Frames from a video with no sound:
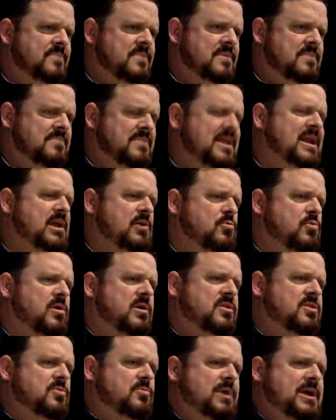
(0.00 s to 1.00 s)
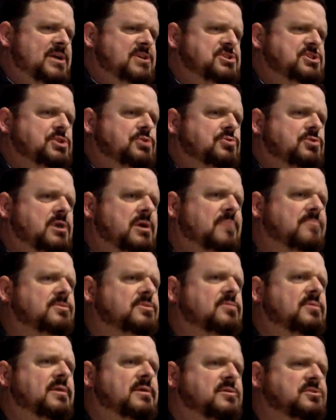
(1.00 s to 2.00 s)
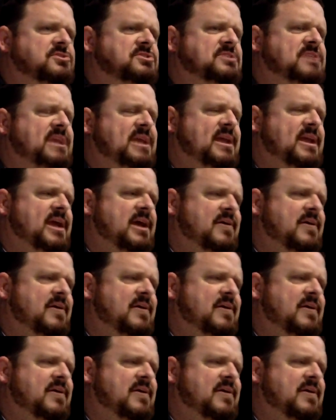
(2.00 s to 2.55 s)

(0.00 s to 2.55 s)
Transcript: Meaning, one of the ways you come to understand